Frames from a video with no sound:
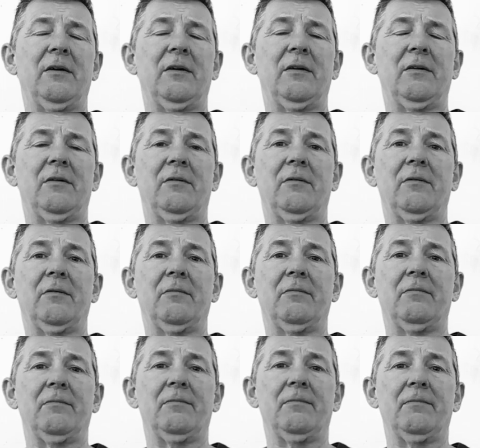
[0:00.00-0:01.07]

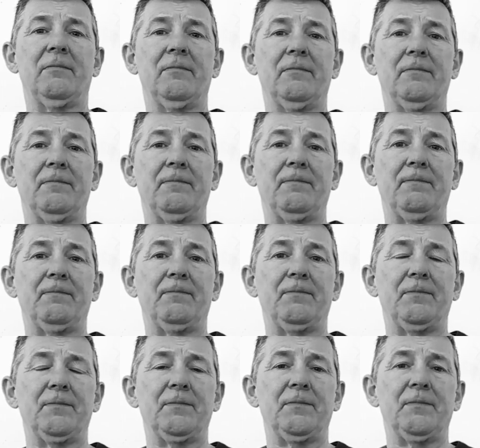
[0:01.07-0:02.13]

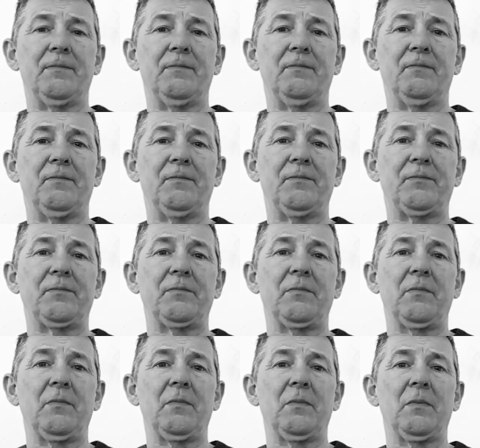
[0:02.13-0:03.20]

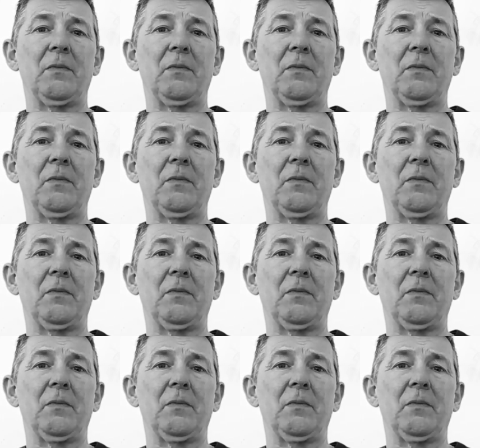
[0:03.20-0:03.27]
[no speech]